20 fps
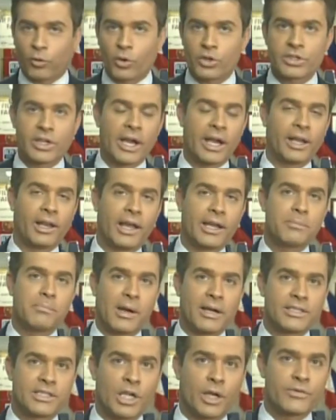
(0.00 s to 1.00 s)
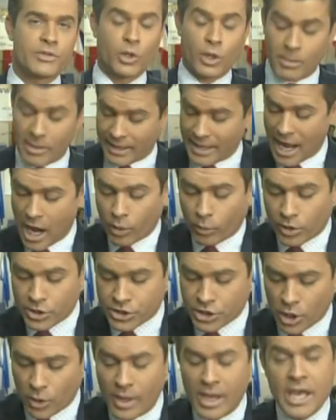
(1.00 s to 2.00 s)
Force guy like myself. So, in about an hour or
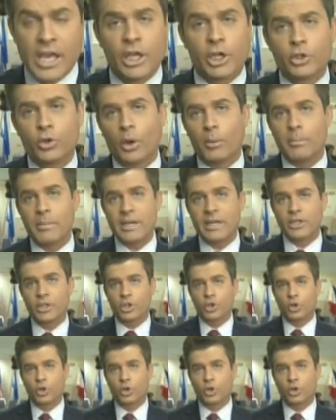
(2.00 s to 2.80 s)
so, he'll do a meet